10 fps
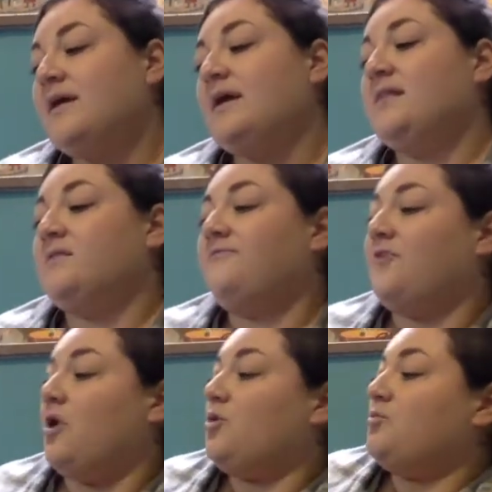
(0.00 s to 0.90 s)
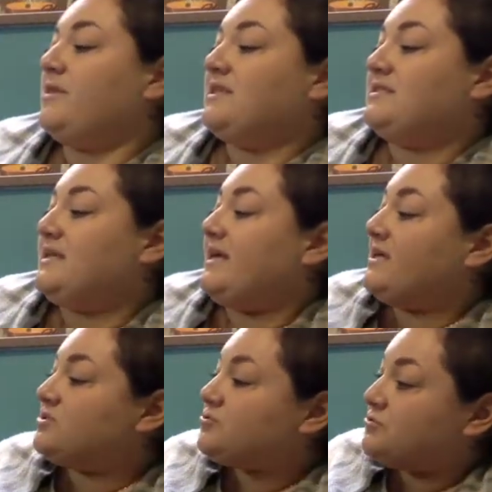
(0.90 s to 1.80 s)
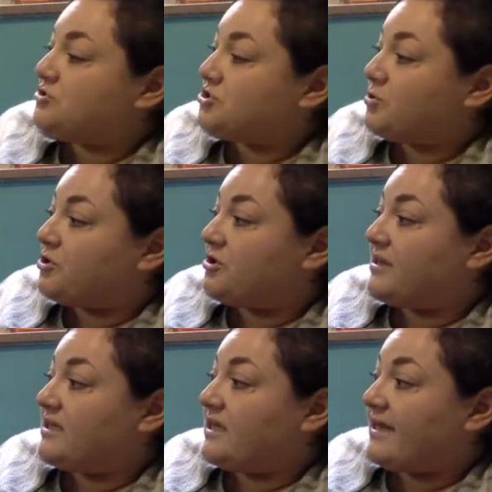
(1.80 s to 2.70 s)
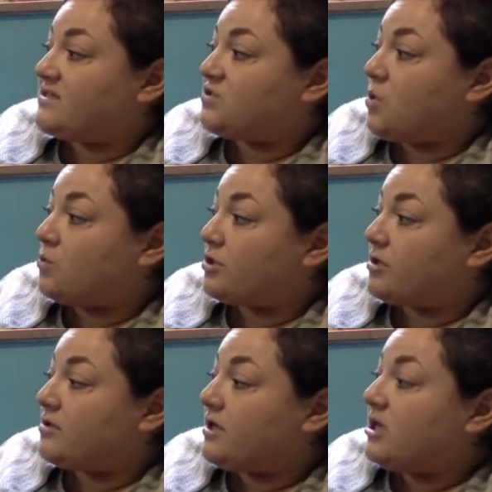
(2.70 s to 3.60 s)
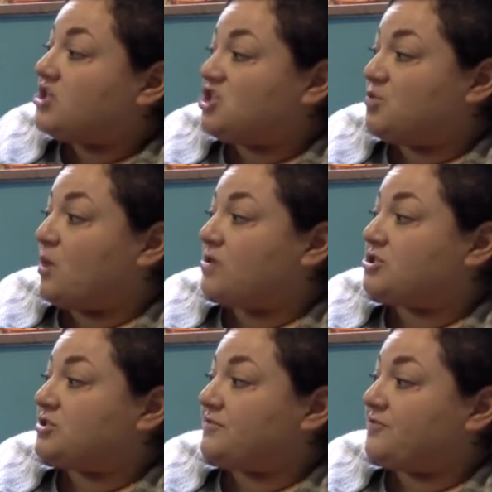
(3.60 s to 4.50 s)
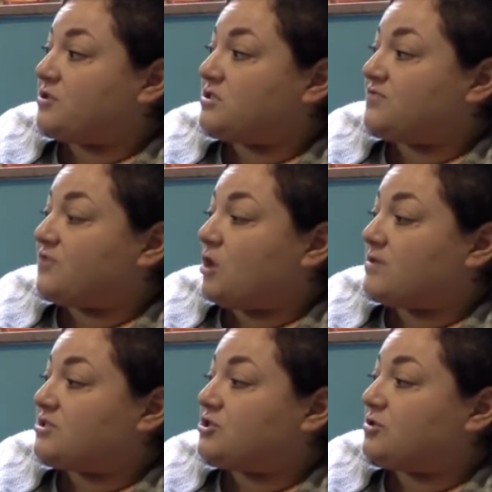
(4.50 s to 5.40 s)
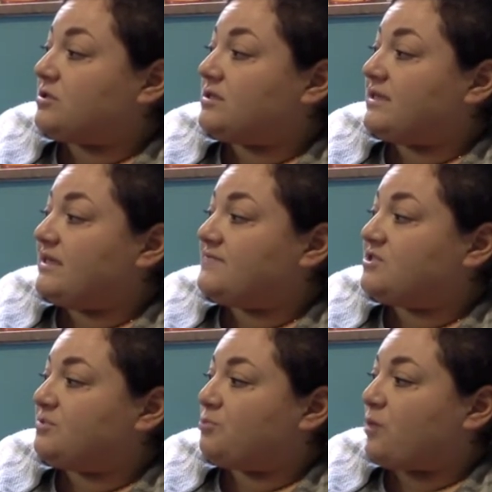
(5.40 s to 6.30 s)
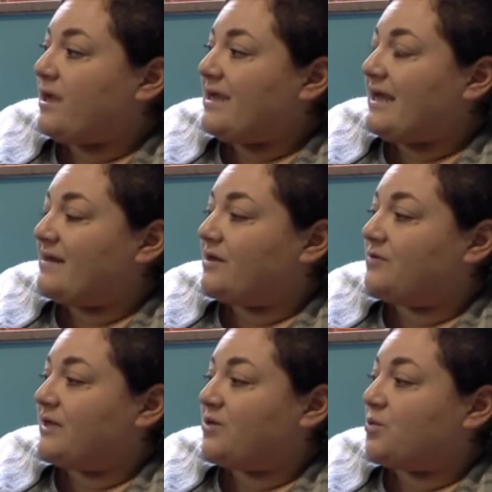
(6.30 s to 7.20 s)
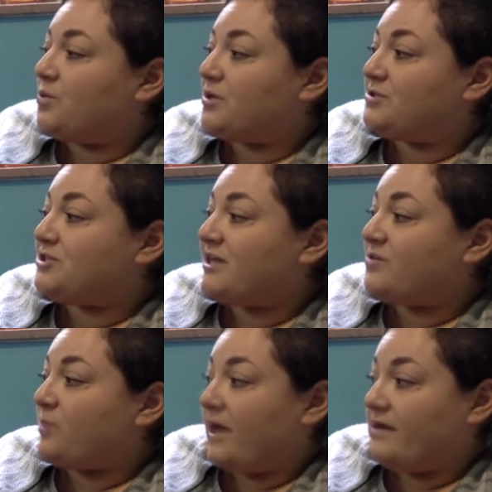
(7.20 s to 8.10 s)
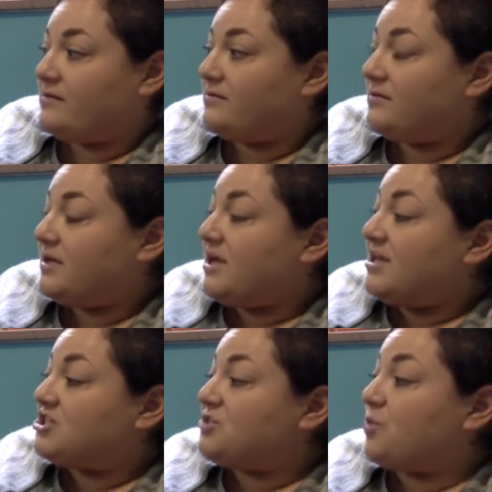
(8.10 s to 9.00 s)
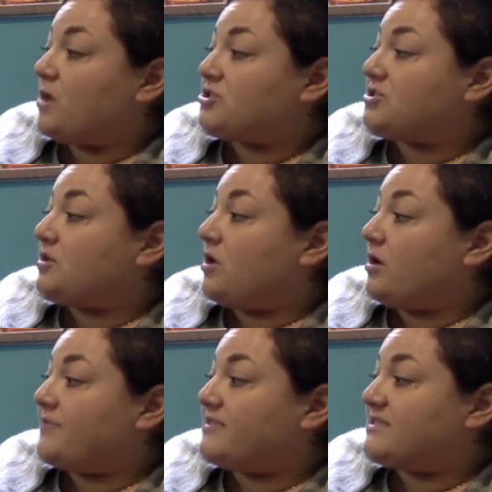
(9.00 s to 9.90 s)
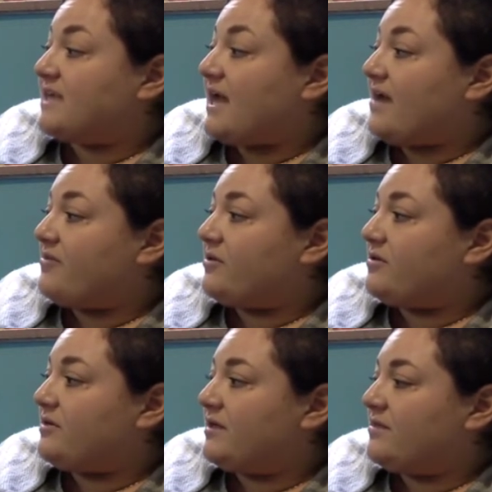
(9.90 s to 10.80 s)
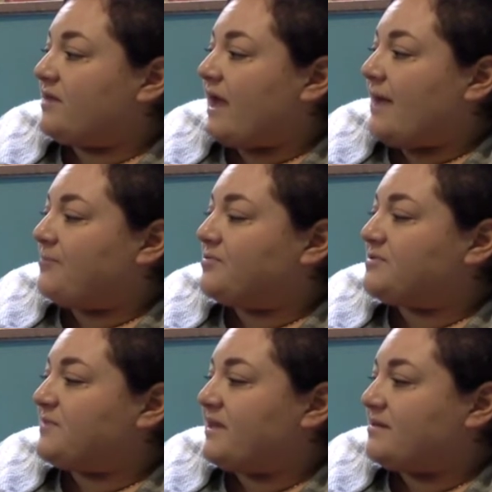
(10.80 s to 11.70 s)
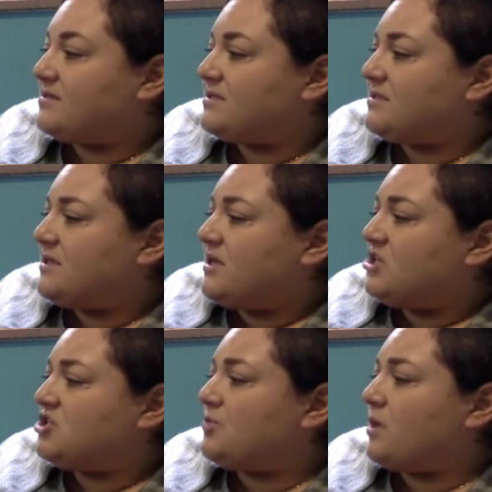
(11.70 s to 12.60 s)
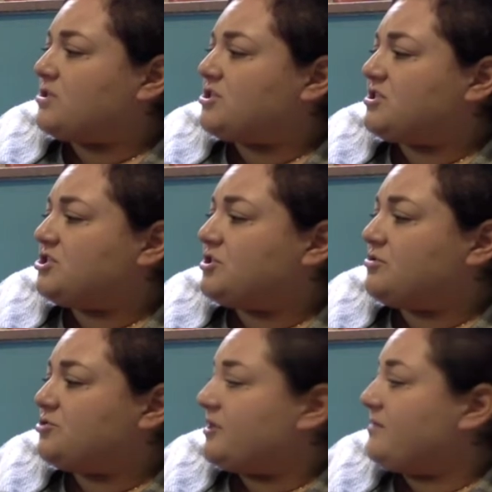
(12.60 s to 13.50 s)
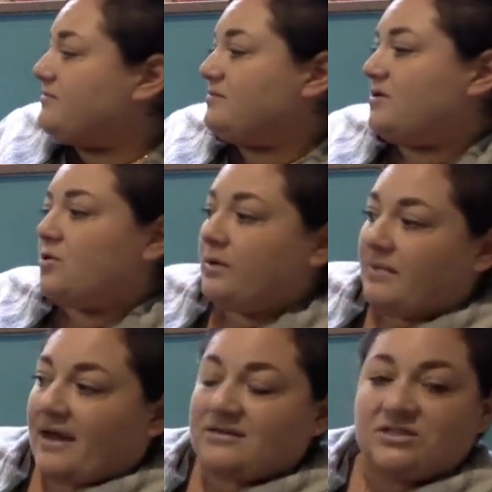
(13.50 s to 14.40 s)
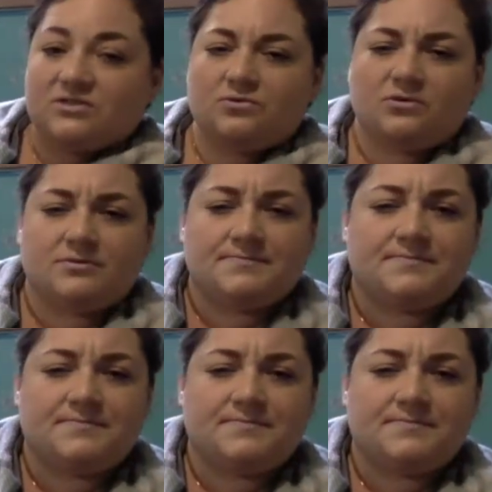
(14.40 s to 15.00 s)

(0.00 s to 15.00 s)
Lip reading: In the fall, when the days grew shorter and the nights colder, she watched the first frost turn the leaves to bright yellow and orange and red. She watched the harvest gathered and the apples picked. She watched the children going back to school.